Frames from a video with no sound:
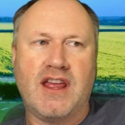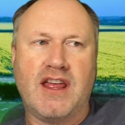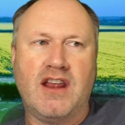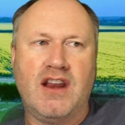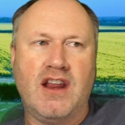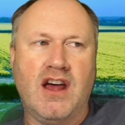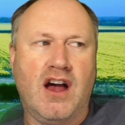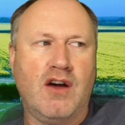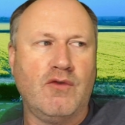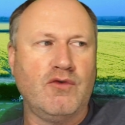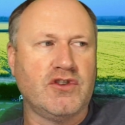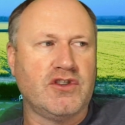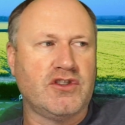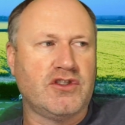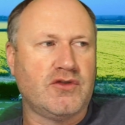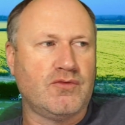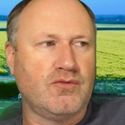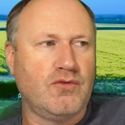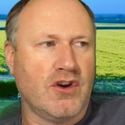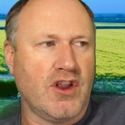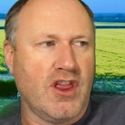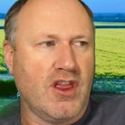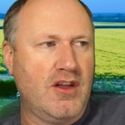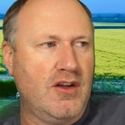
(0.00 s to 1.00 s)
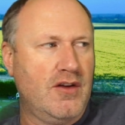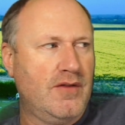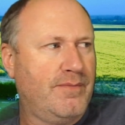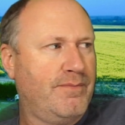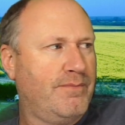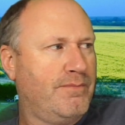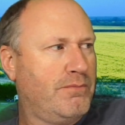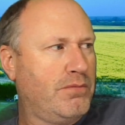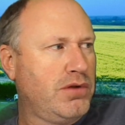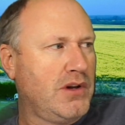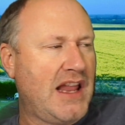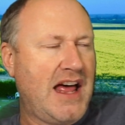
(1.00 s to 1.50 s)
and I was one of the
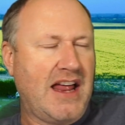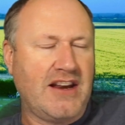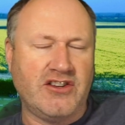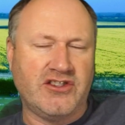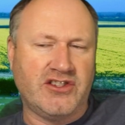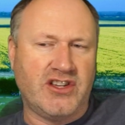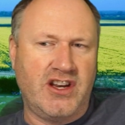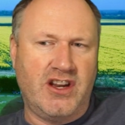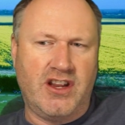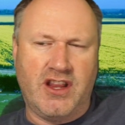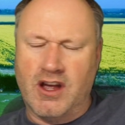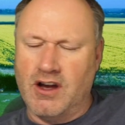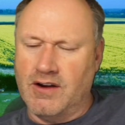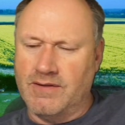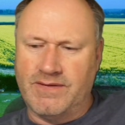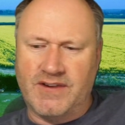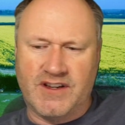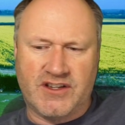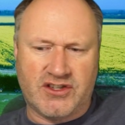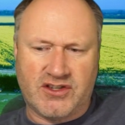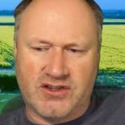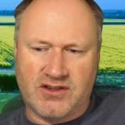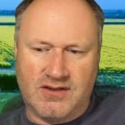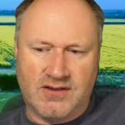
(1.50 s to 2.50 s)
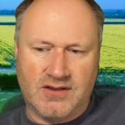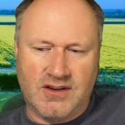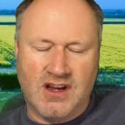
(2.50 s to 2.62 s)
planners in the office.